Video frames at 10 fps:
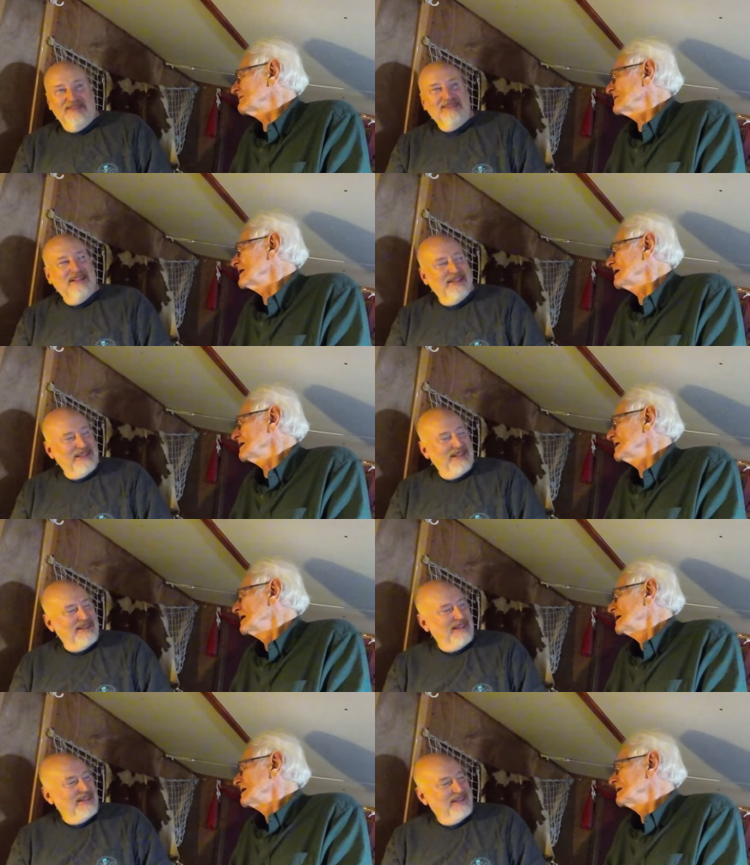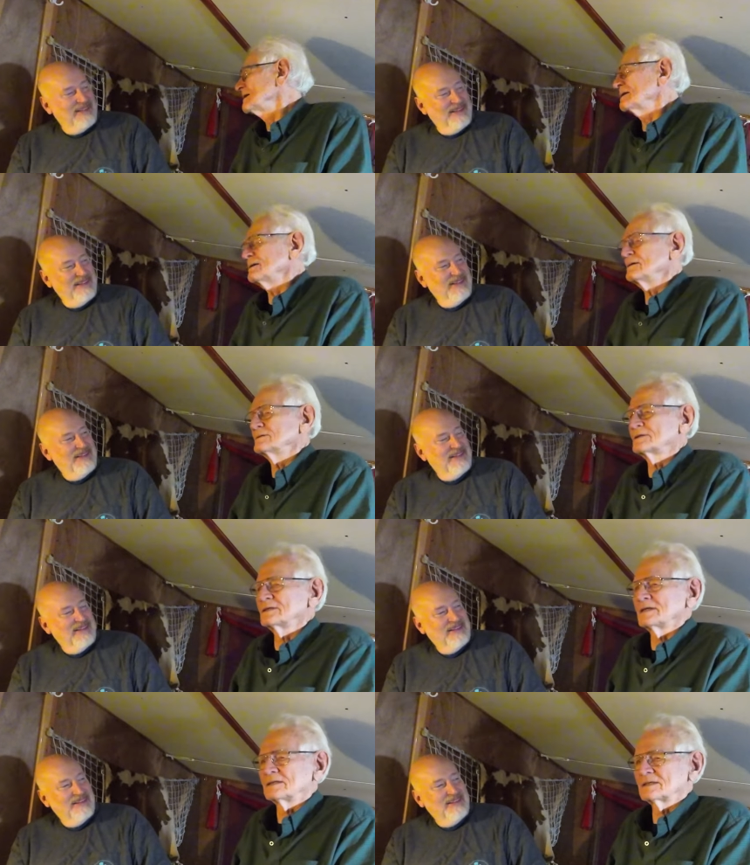Speaker 1: oh, every yeah, hole. yeah, yeah. Oh
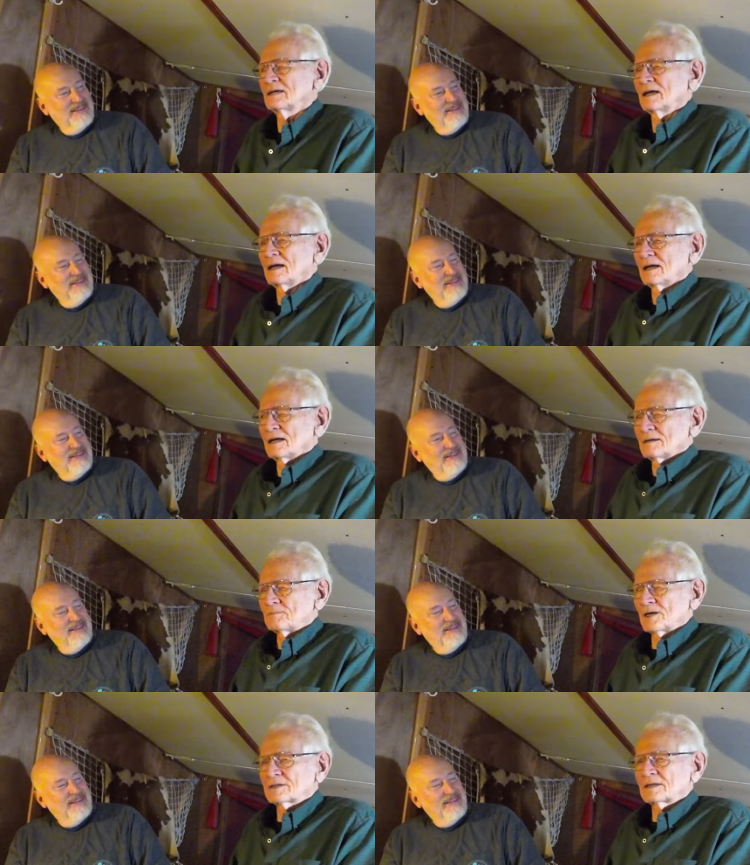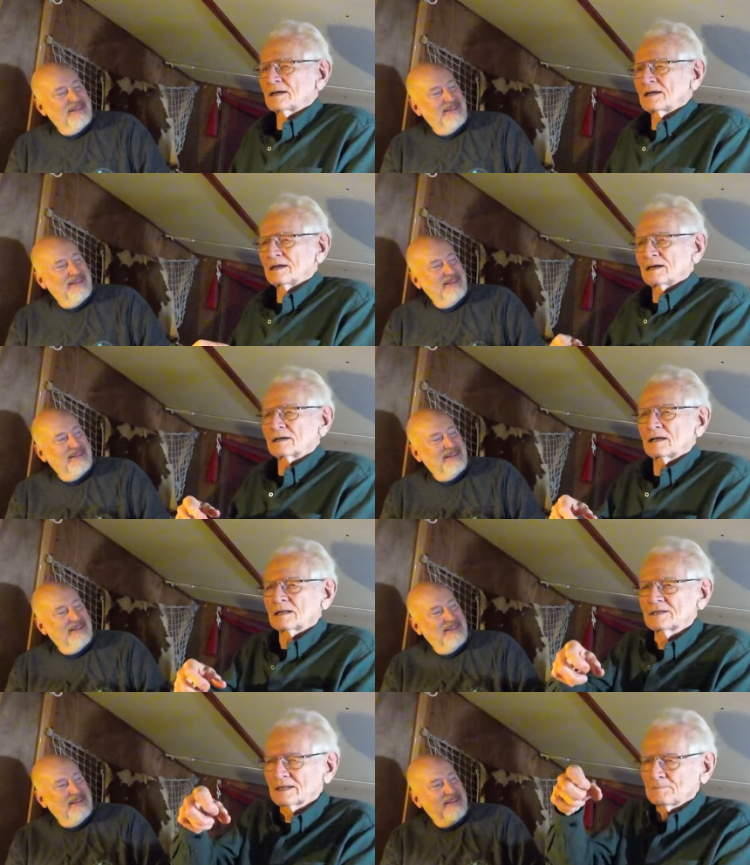Jeez. But uh, a, a,
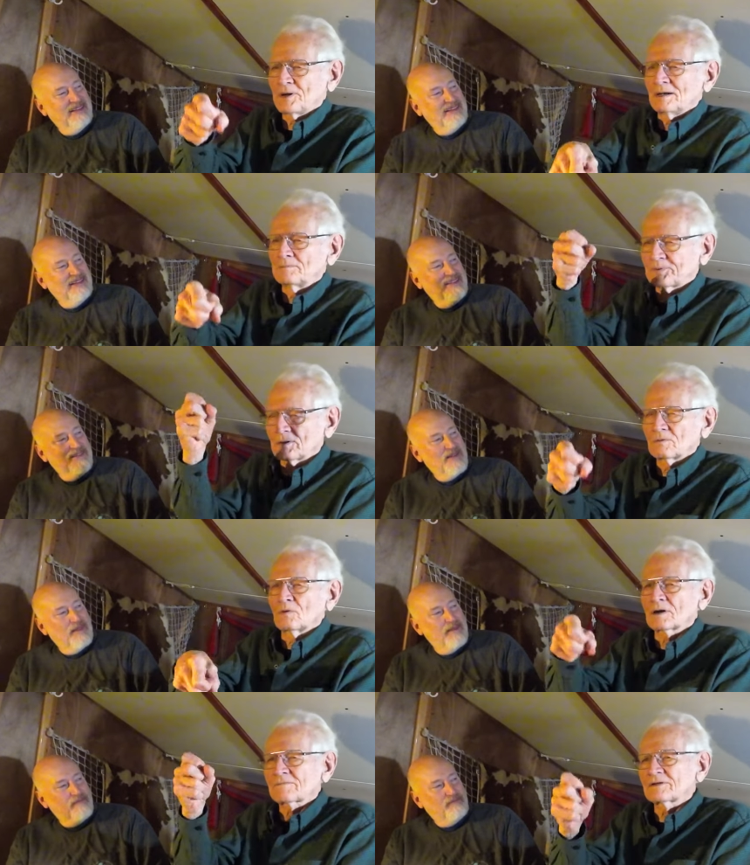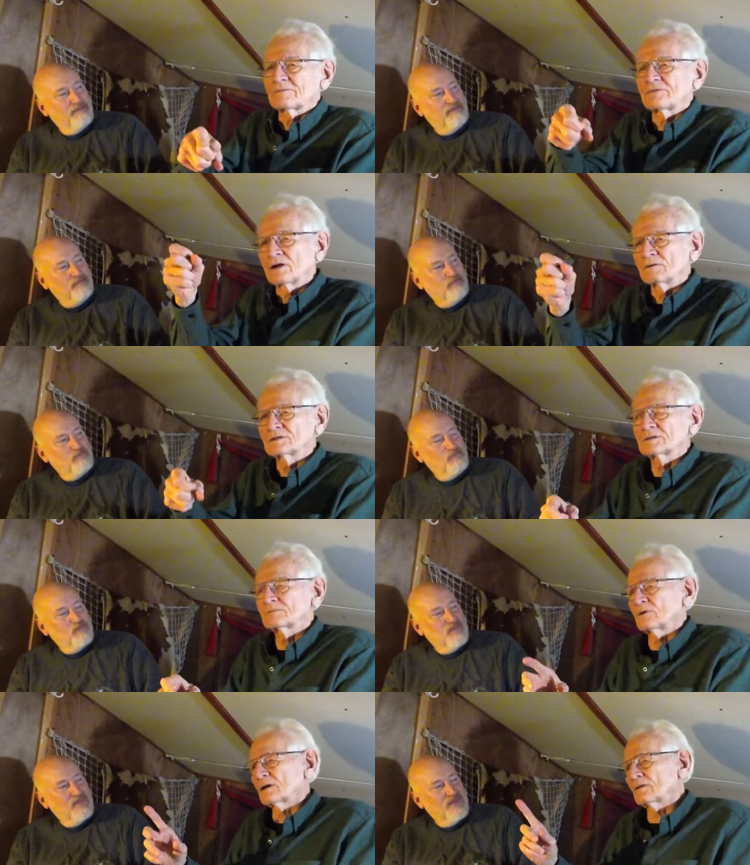little pump will work for the floats.
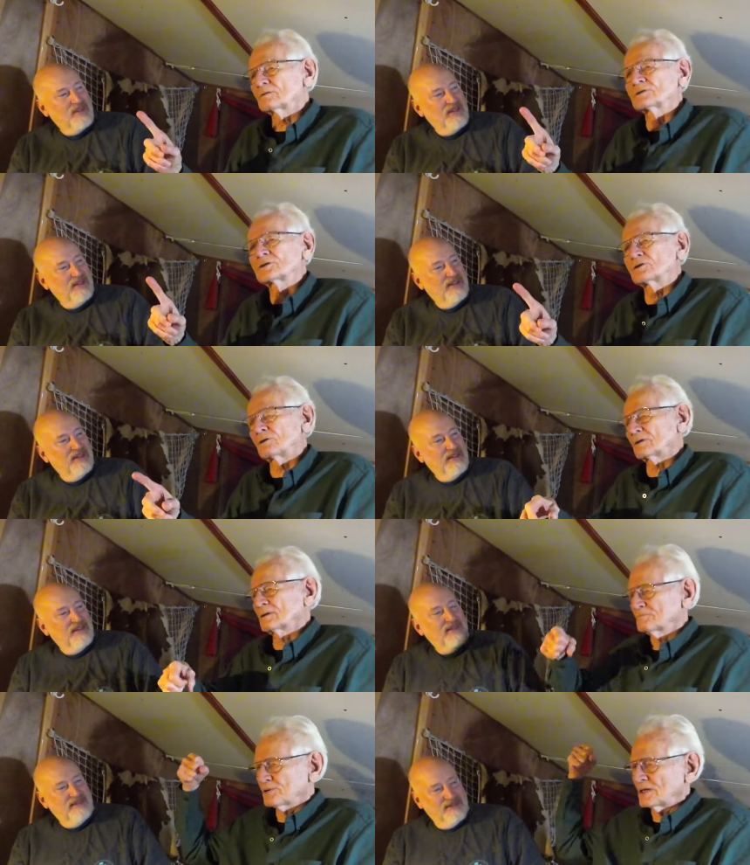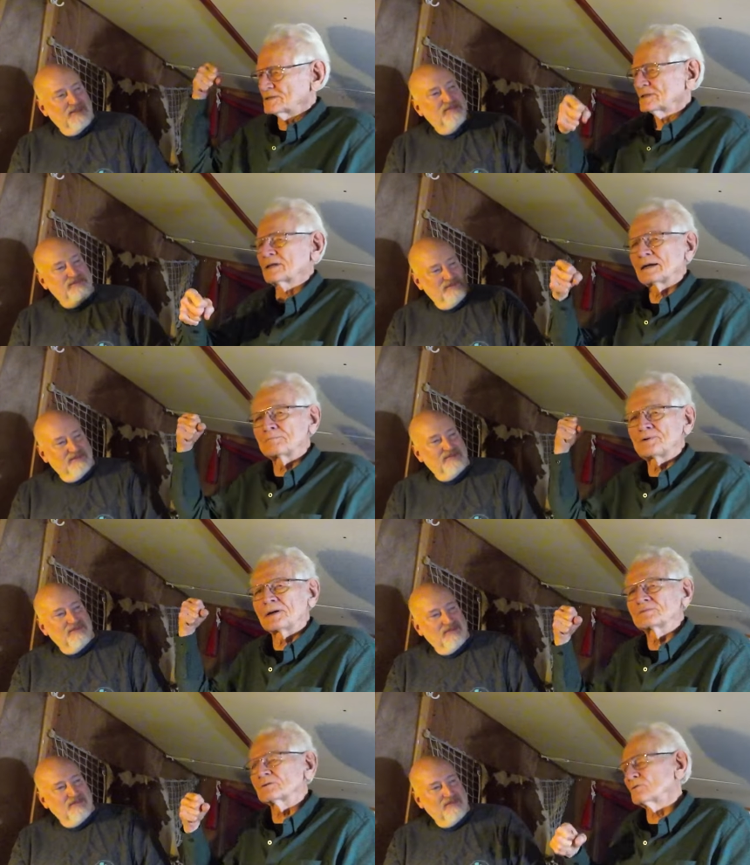One of those short plunger type
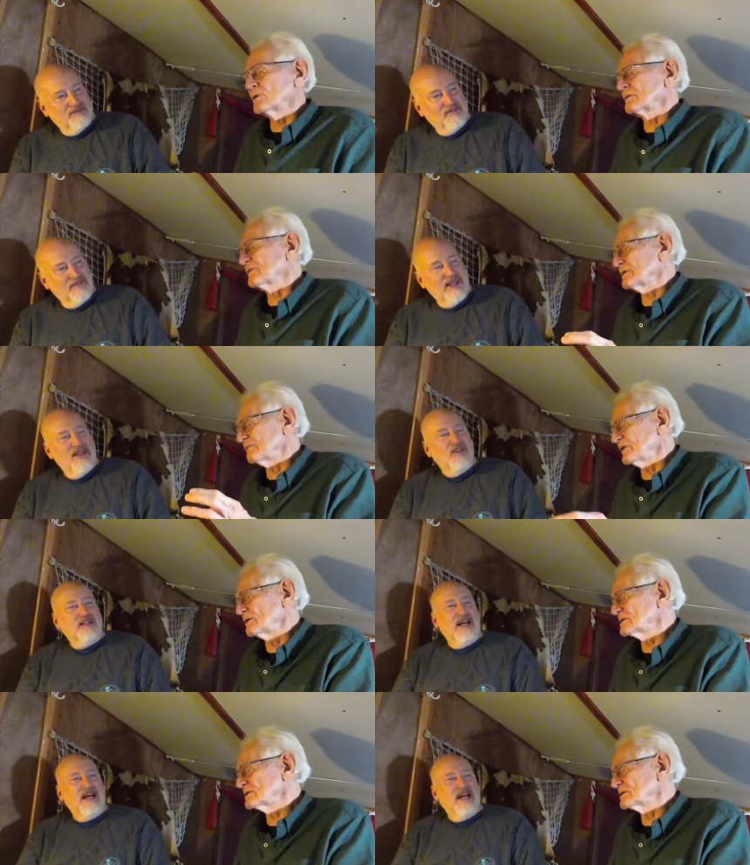pumps will work for the yeah, the